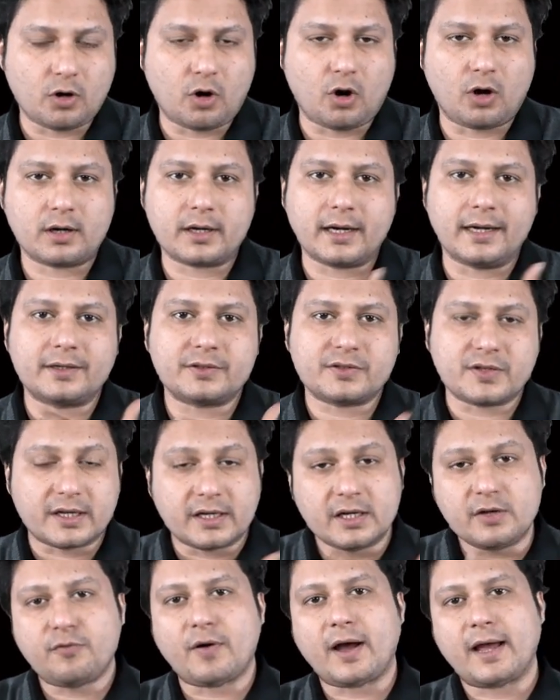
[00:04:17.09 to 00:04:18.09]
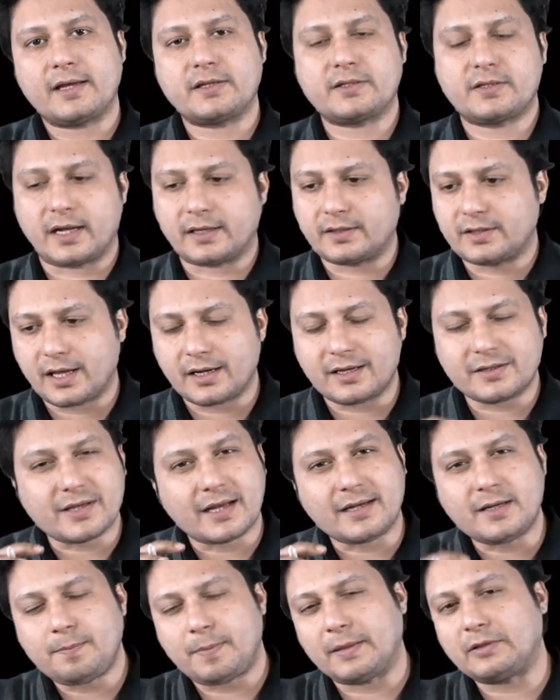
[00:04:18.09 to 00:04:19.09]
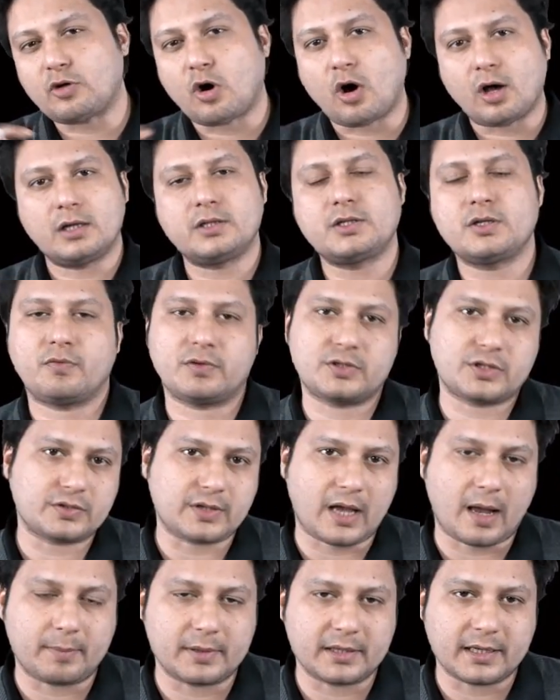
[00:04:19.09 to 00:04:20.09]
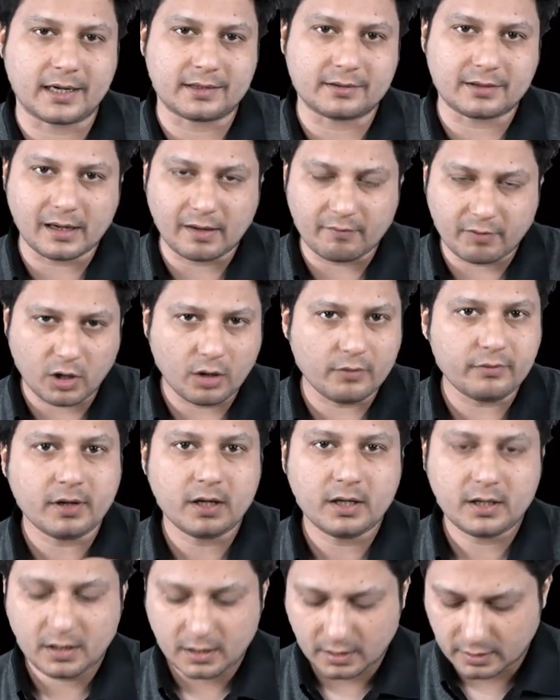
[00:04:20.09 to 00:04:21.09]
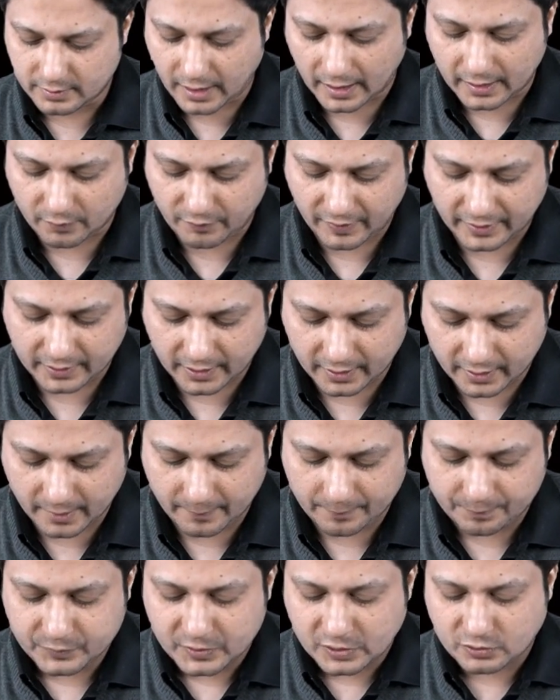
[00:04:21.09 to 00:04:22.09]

or it signifies that there is any pathology which is happening at the level of that affected hip.